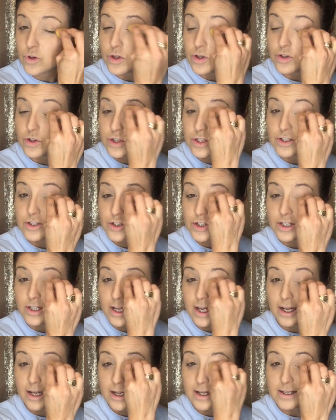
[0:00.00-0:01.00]
It's just
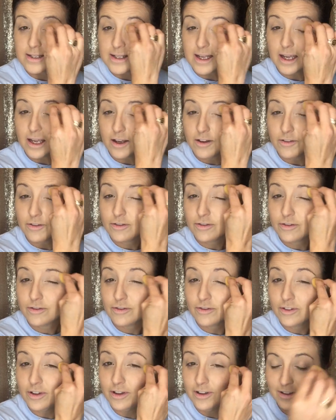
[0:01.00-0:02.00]
genetics. I have
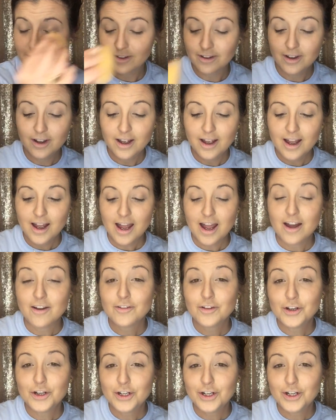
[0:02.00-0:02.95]
a